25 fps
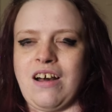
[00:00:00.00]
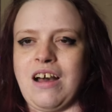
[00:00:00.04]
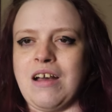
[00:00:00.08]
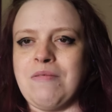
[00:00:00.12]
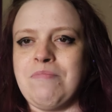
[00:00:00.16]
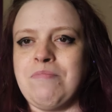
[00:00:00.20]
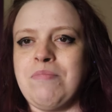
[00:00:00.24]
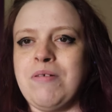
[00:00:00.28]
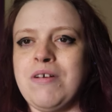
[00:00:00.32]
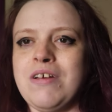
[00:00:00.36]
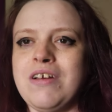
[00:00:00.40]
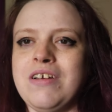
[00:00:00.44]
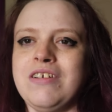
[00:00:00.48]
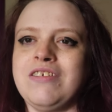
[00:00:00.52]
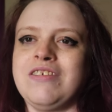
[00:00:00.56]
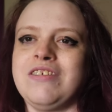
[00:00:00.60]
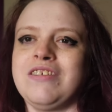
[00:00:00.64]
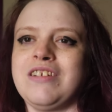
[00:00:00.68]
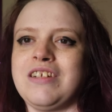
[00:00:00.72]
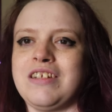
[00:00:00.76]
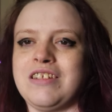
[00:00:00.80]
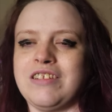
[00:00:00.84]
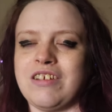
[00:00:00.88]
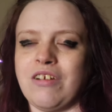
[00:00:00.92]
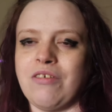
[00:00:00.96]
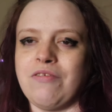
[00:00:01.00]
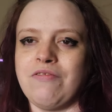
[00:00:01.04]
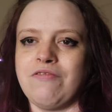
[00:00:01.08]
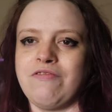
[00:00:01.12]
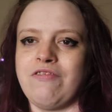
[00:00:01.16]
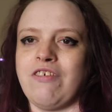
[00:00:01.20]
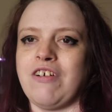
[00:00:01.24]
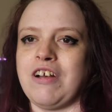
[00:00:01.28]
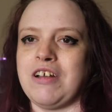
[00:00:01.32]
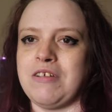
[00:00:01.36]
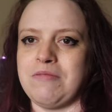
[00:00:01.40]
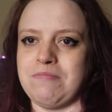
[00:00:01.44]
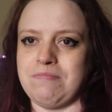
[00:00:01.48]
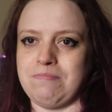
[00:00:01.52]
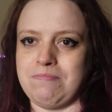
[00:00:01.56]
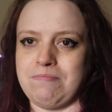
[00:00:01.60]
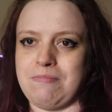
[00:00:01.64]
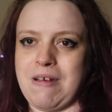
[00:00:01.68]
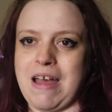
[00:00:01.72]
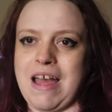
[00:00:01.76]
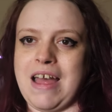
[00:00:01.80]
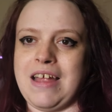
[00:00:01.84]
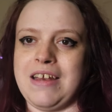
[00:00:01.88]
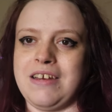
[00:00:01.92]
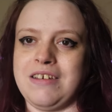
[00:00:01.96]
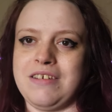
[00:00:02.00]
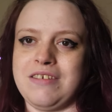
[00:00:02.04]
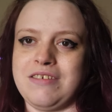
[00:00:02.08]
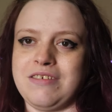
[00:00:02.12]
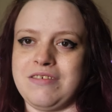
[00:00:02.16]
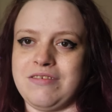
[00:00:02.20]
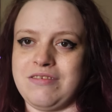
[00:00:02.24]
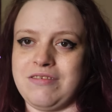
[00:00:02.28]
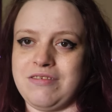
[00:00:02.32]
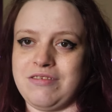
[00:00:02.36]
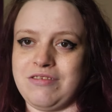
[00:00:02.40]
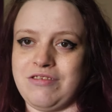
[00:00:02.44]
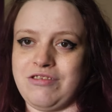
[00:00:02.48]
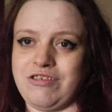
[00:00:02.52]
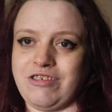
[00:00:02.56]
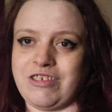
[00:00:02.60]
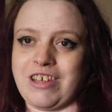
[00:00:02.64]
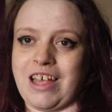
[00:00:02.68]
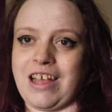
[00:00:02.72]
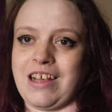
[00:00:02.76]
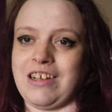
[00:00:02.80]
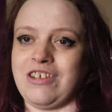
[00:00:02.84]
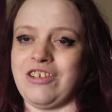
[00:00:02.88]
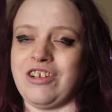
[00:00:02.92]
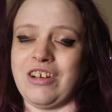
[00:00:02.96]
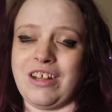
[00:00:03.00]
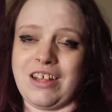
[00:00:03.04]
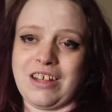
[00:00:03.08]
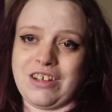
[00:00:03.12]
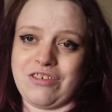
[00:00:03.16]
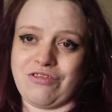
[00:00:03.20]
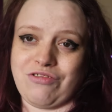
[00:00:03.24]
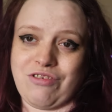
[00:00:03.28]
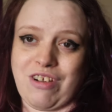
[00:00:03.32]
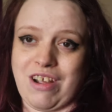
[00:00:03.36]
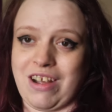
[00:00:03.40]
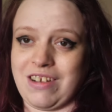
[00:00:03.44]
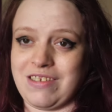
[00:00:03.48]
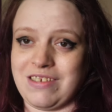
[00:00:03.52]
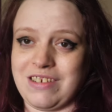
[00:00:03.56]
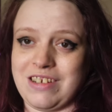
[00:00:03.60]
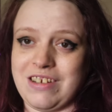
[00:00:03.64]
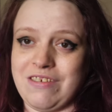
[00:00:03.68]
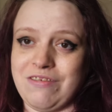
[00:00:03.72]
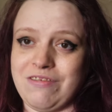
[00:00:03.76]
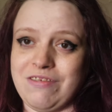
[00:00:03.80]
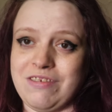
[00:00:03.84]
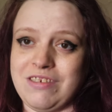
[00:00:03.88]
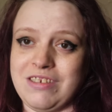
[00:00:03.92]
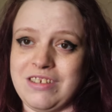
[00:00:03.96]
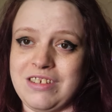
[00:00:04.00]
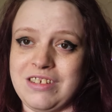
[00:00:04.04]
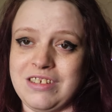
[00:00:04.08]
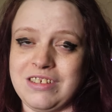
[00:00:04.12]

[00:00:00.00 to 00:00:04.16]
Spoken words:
I personally don't find men sexually attractive.